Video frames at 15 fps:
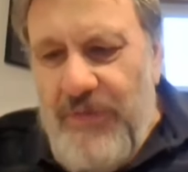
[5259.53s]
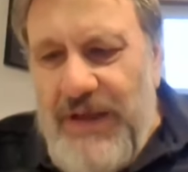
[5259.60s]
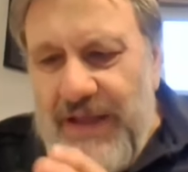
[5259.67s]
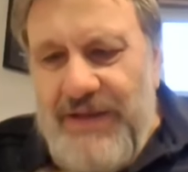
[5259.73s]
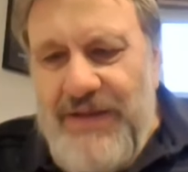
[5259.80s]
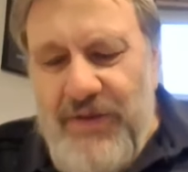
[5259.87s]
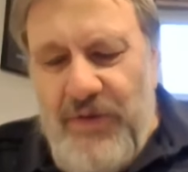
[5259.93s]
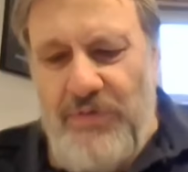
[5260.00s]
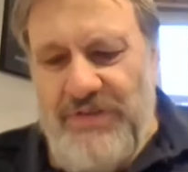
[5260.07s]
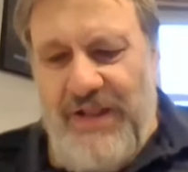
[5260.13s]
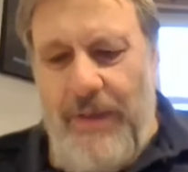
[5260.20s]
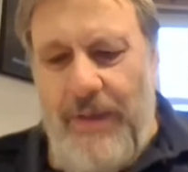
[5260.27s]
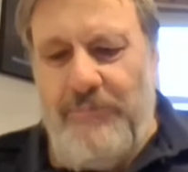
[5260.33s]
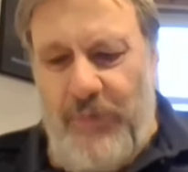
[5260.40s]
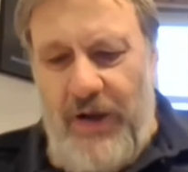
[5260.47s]
in
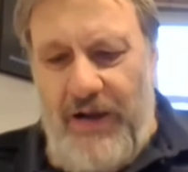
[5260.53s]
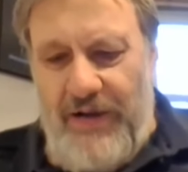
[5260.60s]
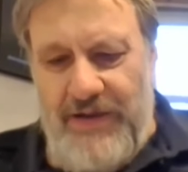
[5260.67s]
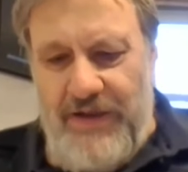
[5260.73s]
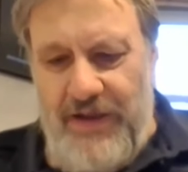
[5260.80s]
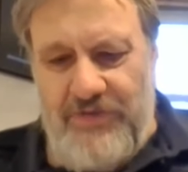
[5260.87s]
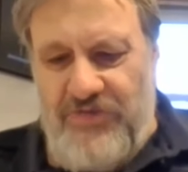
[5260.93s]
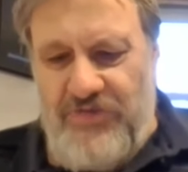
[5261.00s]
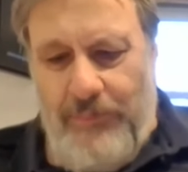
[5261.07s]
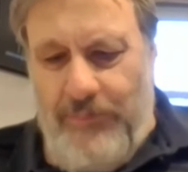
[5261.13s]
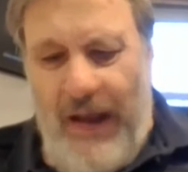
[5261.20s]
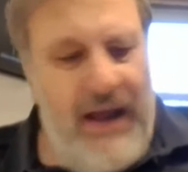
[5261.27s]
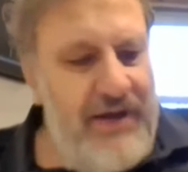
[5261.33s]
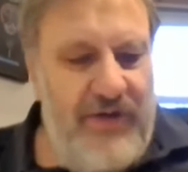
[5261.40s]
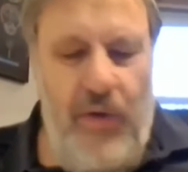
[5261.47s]
contemporary
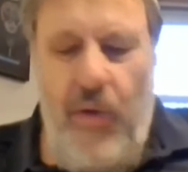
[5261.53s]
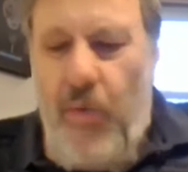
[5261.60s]
Japan.